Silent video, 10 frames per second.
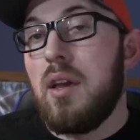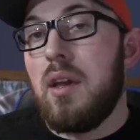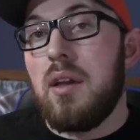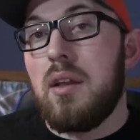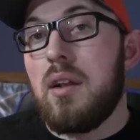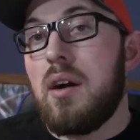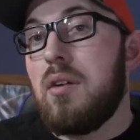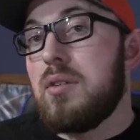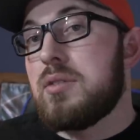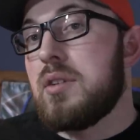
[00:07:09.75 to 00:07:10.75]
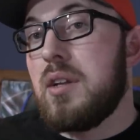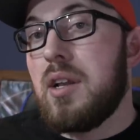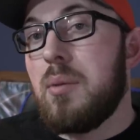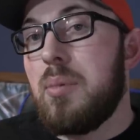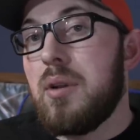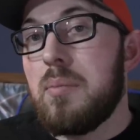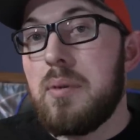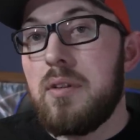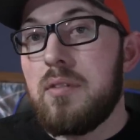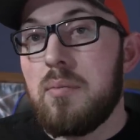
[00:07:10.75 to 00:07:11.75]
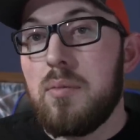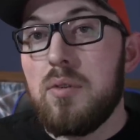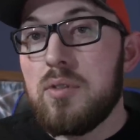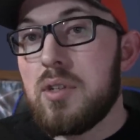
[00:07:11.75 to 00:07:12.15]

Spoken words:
and all of a sudden I put a piece of moon